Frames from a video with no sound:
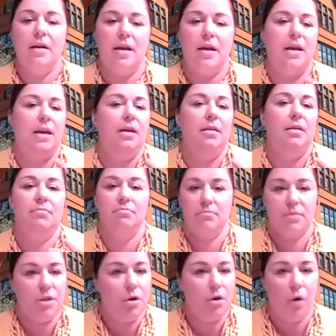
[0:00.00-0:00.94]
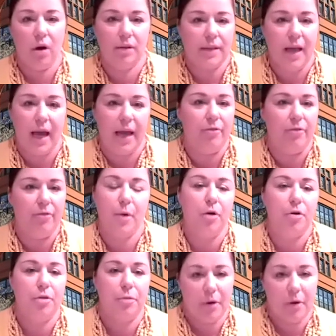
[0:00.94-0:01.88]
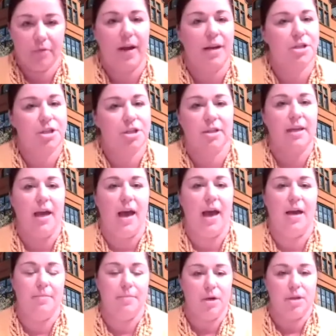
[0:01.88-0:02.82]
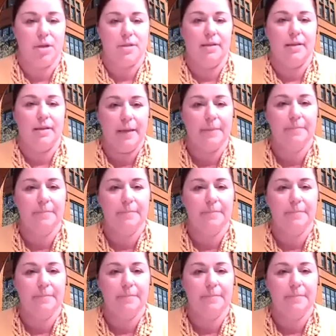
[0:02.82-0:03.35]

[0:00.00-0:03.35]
in your life, both professionally and personally.